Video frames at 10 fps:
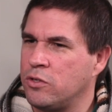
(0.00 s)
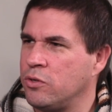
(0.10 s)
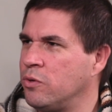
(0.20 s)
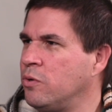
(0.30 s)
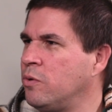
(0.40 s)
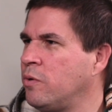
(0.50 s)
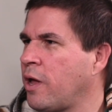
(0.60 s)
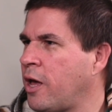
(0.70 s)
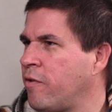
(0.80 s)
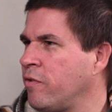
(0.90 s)
to
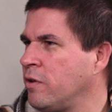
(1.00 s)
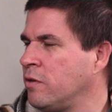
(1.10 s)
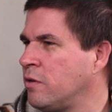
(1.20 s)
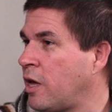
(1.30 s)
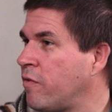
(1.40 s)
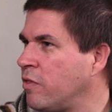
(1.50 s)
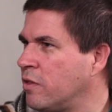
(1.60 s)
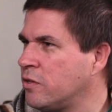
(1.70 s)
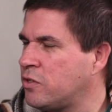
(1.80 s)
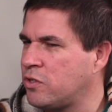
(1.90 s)
having
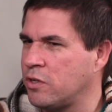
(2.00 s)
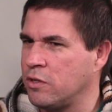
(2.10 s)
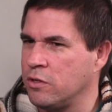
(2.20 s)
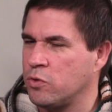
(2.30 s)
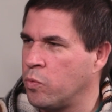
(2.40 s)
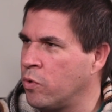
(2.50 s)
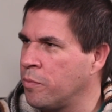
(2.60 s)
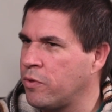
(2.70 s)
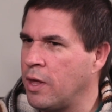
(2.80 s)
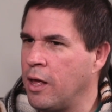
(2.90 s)
this
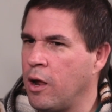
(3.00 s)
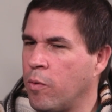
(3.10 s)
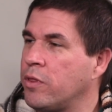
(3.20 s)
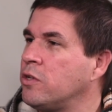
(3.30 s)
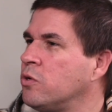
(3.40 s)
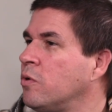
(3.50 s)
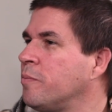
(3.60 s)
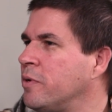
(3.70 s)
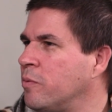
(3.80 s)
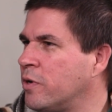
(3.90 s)
warmth, what they told
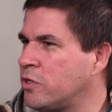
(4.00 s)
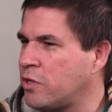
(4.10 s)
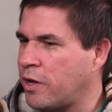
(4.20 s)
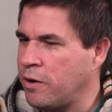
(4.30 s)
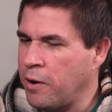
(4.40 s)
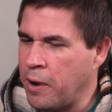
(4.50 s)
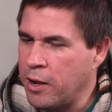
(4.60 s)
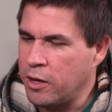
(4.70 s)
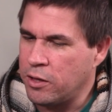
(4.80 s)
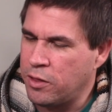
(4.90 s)
me was that
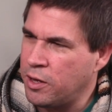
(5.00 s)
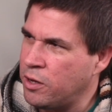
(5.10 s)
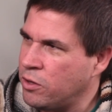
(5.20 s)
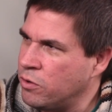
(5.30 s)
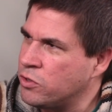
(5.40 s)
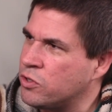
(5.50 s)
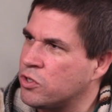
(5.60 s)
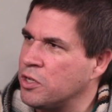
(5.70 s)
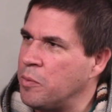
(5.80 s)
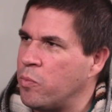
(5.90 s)
they used to
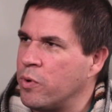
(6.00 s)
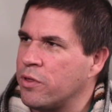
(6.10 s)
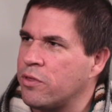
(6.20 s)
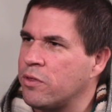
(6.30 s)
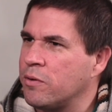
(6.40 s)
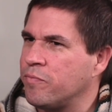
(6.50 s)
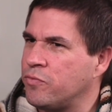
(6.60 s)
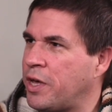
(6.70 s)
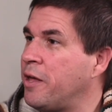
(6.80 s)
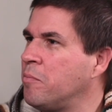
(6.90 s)
sleep with
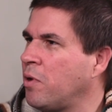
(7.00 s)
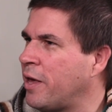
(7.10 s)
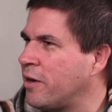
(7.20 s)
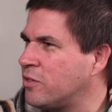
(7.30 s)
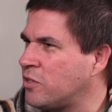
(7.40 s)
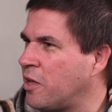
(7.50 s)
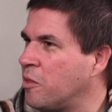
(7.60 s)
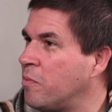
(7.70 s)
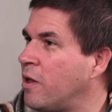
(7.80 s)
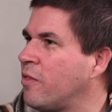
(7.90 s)
10 blankets on
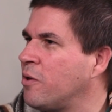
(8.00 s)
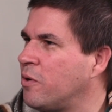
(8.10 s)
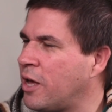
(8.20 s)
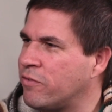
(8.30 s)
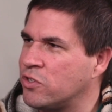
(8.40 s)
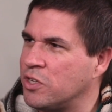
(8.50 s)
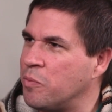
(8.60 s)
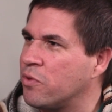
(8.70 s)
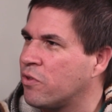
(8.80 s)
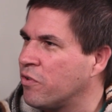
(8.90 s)
them, and now they only have to
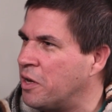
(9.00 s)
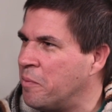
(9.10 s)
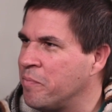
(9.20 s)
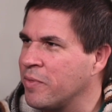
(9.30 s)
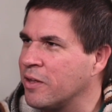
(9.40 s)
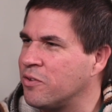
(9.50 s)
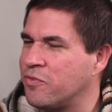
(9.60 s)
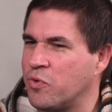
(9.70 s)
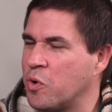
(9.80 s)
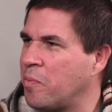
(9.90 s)
sleep with 3 to
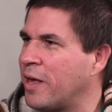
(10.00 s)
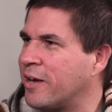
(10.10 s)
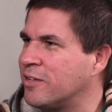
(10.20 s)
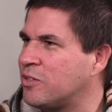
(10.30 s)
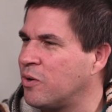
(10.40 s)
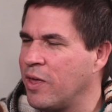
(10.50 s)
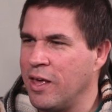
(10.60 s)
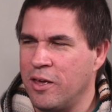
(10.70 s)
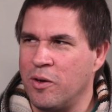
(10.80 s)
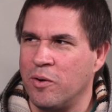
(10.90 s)
4 blankets. So,
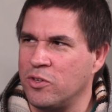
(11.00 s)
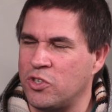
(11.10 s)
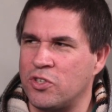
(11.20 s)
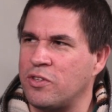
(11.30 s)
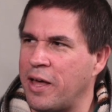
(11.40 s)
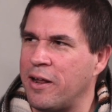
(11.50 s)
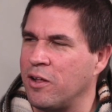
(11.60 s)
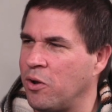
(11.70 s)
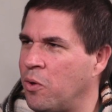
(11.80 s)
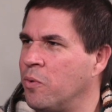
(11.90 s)
you know, just that
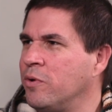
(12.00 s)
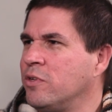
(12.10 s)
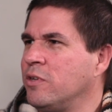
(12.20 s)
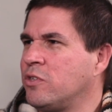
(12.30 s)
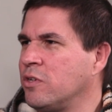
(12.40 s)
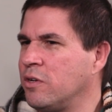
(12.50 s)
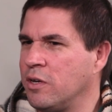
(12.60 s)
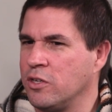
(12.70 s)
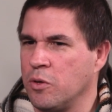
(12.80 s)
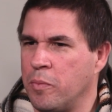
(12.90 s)
alone is
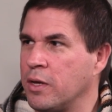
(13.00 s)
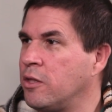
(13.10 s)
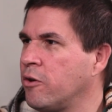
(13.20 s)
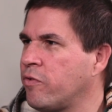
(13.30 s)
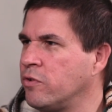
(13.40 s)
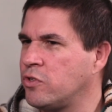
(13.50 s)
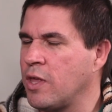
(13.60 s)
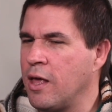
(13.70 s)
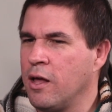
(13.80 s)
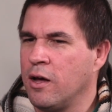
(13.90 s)
a big
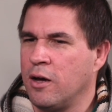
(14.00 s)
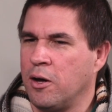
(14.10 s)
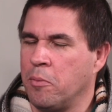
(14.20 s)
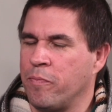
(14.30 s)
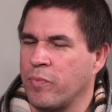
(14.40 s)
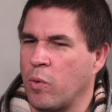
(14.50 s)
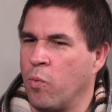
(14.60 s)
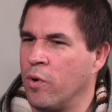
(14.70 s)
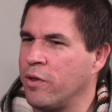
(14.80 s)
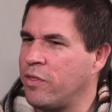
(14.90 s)
difference.
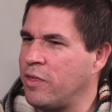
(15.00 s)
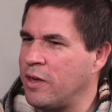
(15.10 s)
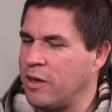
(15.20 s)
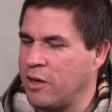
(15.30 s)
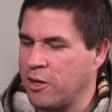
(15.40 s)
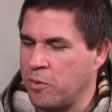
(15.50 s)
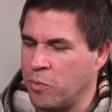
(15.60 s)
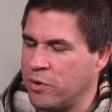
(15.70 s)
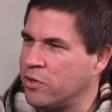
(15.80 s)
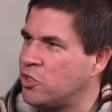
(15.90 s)
One of
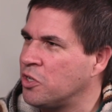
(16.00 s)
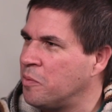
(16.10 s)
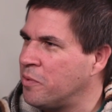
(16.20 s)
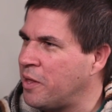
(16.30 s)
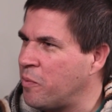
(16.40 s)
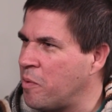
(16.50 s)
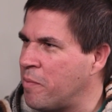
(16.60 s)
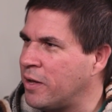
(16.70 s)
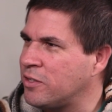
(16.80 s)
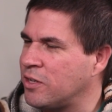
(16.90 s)
the gentlemen that we
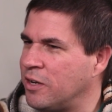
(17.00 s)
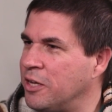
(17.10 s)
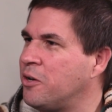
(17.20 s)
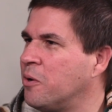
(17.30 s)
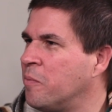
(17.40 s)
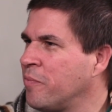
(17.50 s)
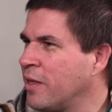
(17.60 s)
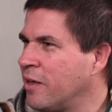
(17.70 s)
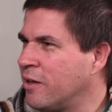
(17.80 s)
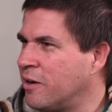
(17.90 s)
met, Nico,
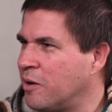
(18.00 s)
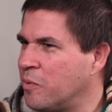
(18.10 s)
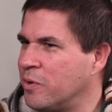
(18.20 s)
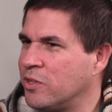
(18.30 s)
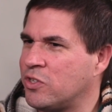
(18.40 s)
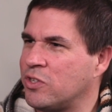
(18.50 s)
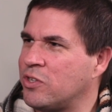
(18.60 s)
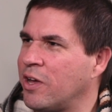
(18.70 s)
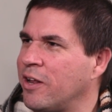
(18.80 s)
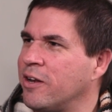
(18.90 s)
was
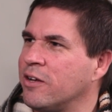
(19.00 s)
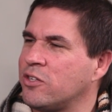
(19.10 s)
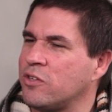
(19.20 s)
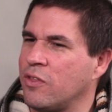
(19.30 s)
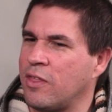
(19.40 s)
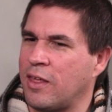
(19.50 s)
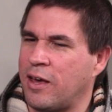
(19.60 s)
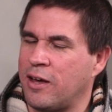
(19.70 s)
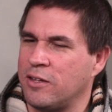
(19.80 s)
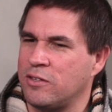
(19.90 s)
telling us
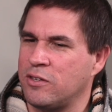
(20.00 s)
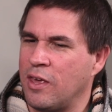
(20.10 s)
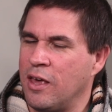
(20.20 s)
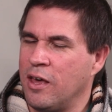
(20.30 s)
that